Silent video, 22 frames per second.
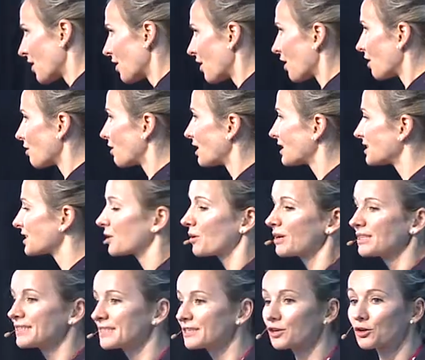All right, so I
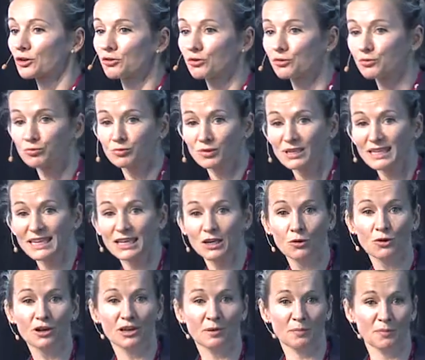did a really
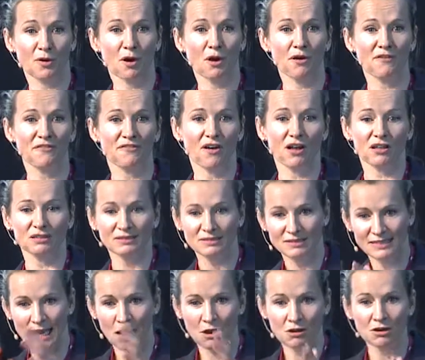quick profile
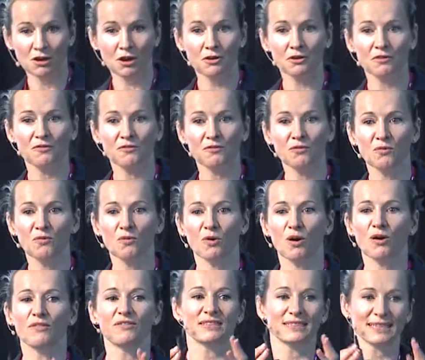download
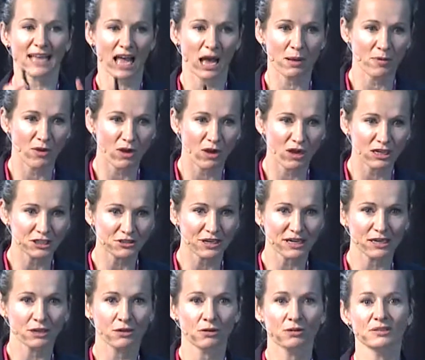of his
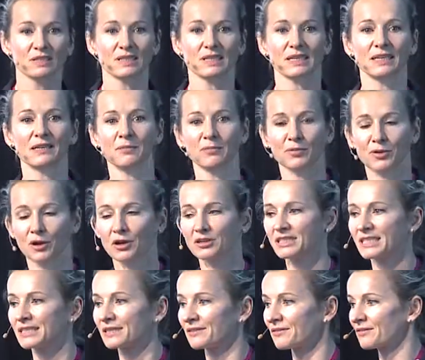carbohydrate content,
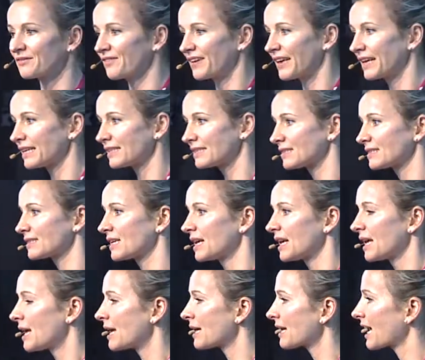protein and fats.
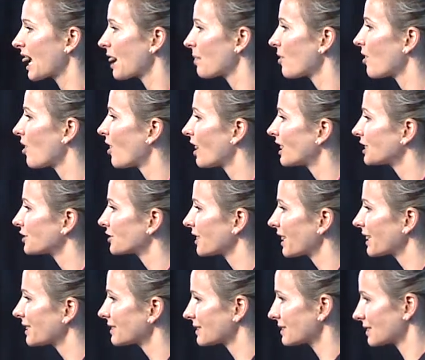
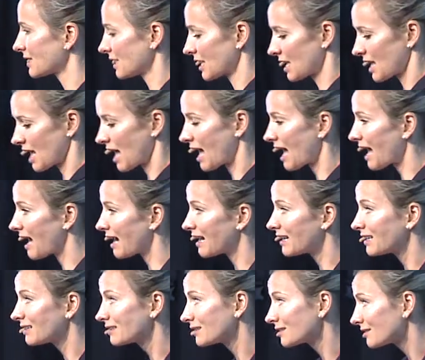Carbohydrates
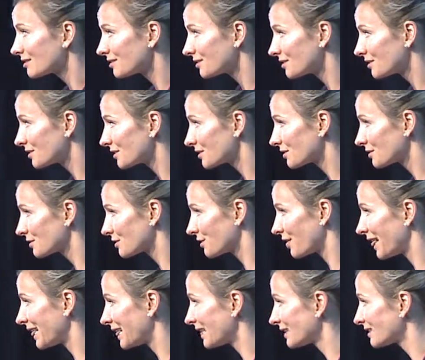are
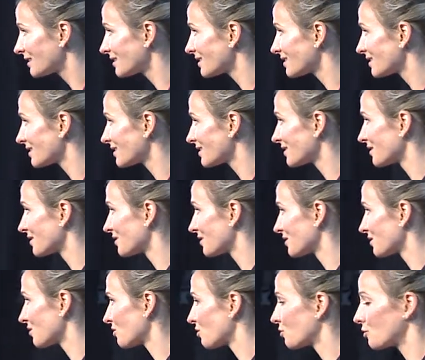grains,
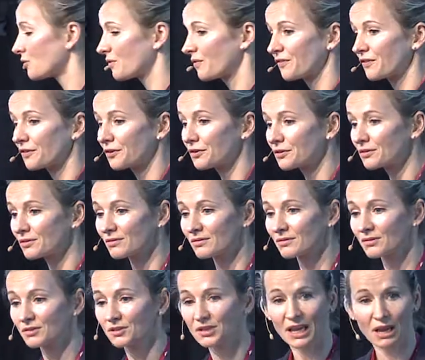all fruit,
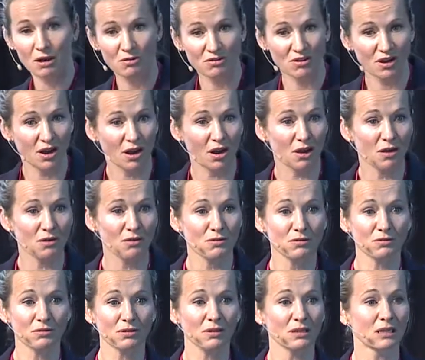
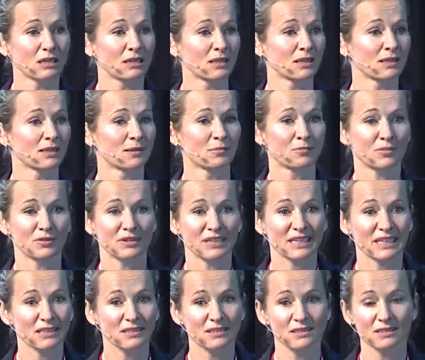alcohol,
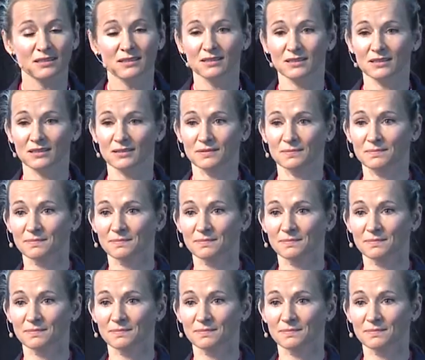breads.